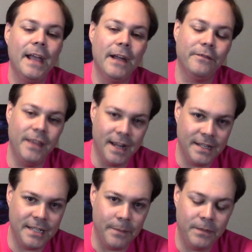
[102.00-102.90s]
If they
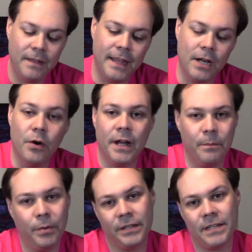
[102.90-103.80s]
accept it, they go ahead
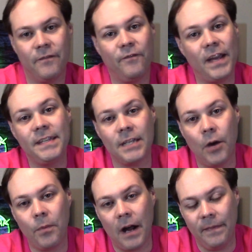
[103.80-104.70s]
and place it face
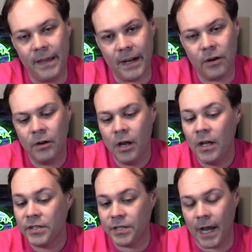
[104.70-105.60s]
up on their
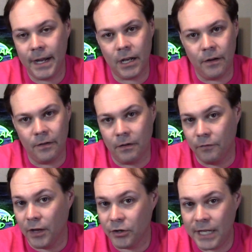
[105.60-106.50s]
side
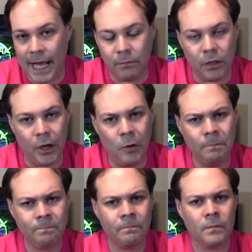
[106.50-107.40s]
of their
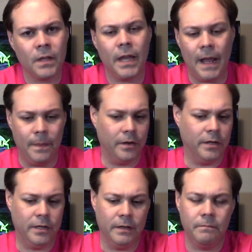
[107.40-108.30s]
tableau, and they're
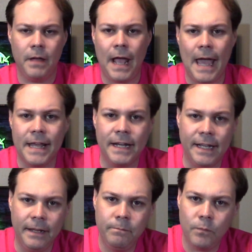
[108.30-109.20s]
going to add it
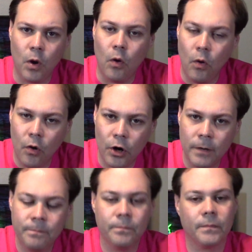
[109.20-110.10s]
in.
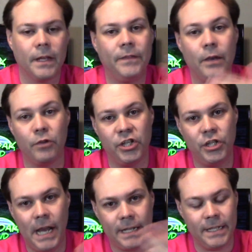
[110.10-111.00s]
Or if they
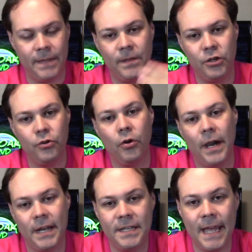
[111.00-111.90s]
reject it, then you go
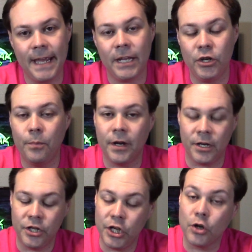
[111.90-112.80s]
ahead and take it and you put
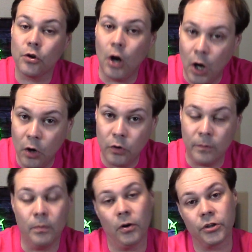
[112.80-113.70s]
it into your
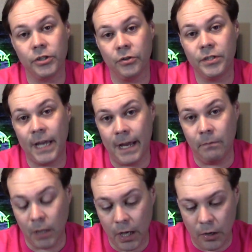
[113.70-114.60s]
own personal
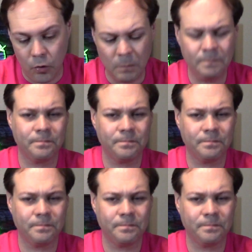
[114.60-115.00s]
tableau.